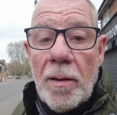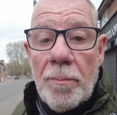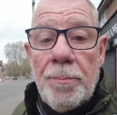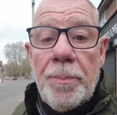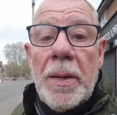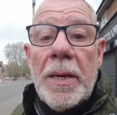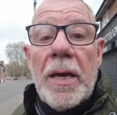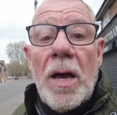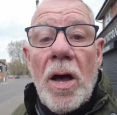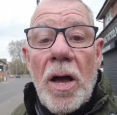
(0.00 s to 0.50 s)
a
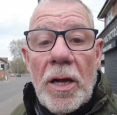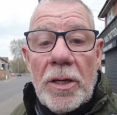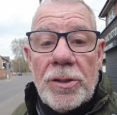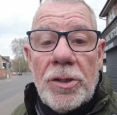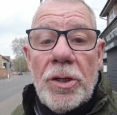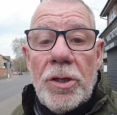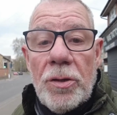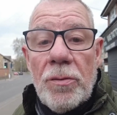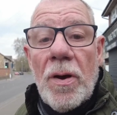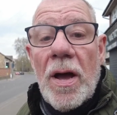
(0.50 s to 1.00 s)
big hi to
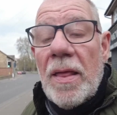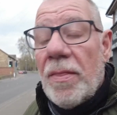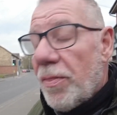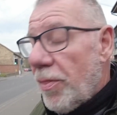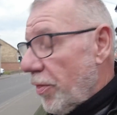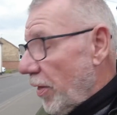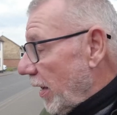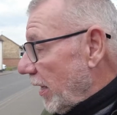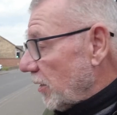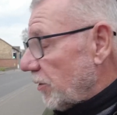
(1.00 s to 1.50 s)
you and
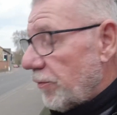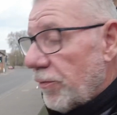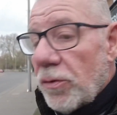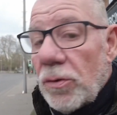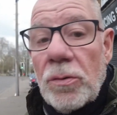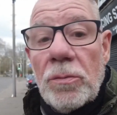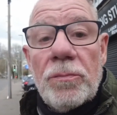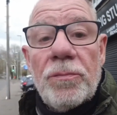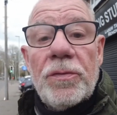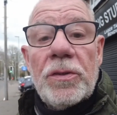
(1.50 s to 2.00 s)
thanks
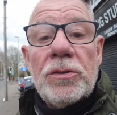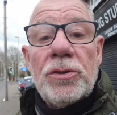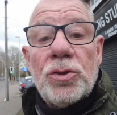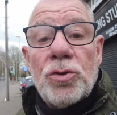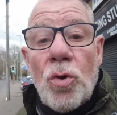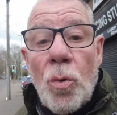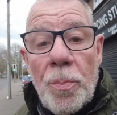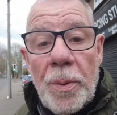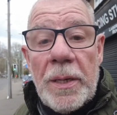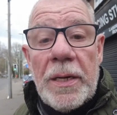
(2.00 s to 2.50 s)
for
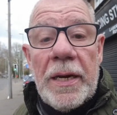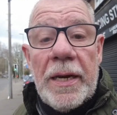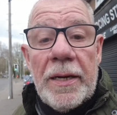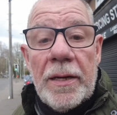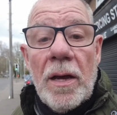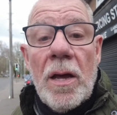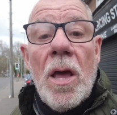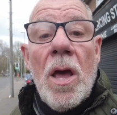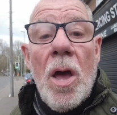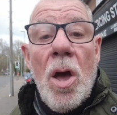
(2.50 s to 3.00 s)
dropping in.
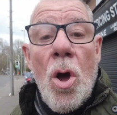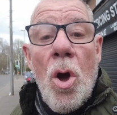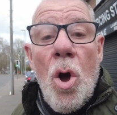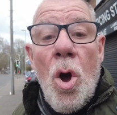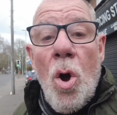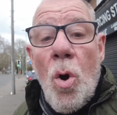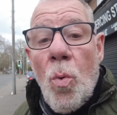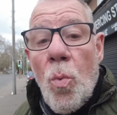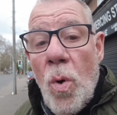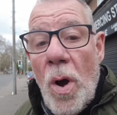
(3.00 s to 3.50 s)

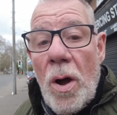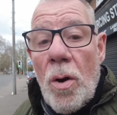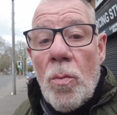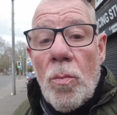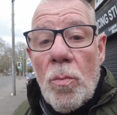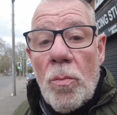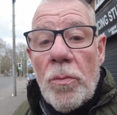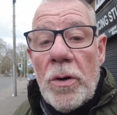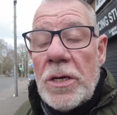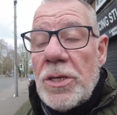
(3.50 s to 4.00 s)
Well,
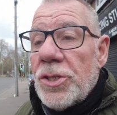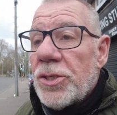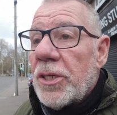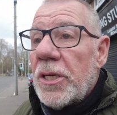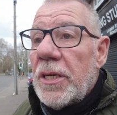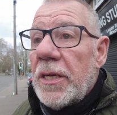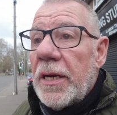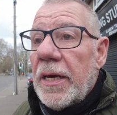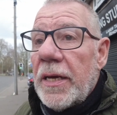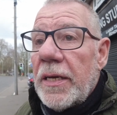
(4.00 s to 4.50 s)
we're in
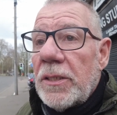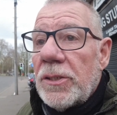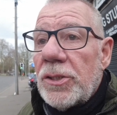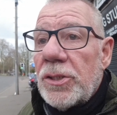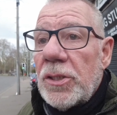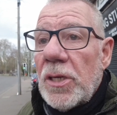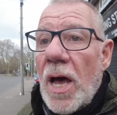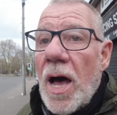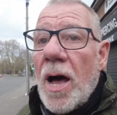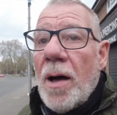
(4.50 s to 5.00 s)
St
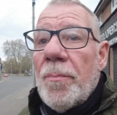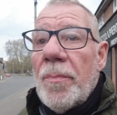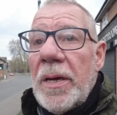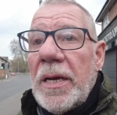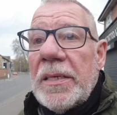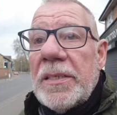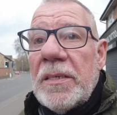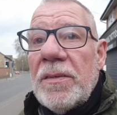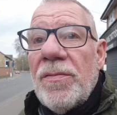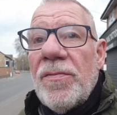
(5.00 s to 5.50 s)
Neots.
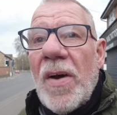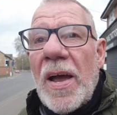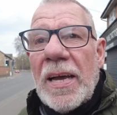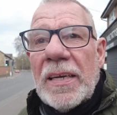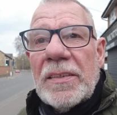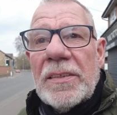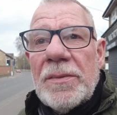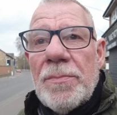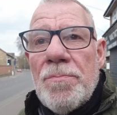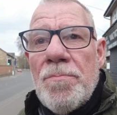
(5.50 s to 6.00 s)
It's in
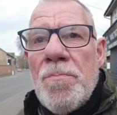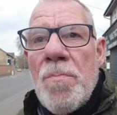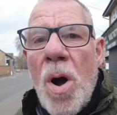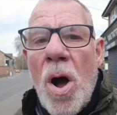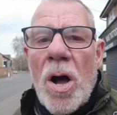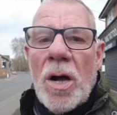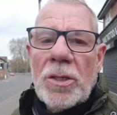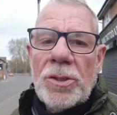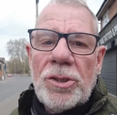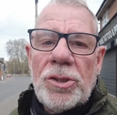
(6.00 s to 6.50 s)
fact
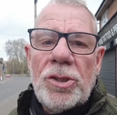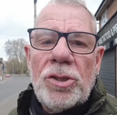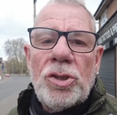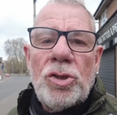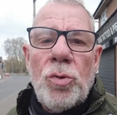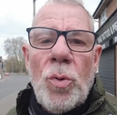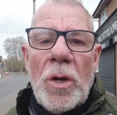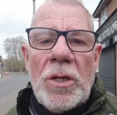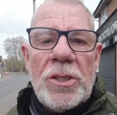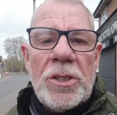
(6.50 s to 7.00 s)
March
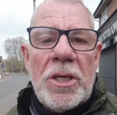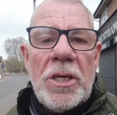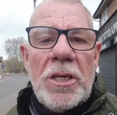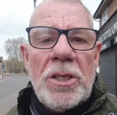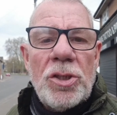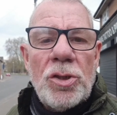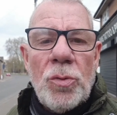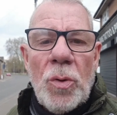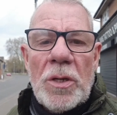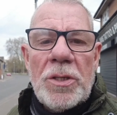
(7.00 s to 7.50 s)

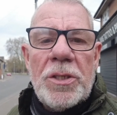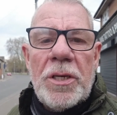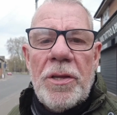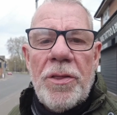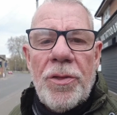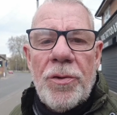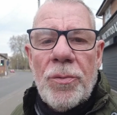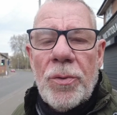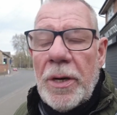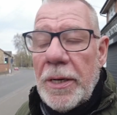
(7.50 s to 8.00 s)

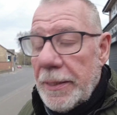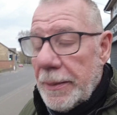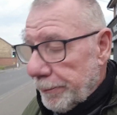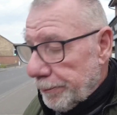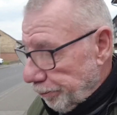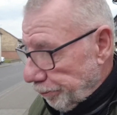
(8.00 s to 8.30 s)
2023,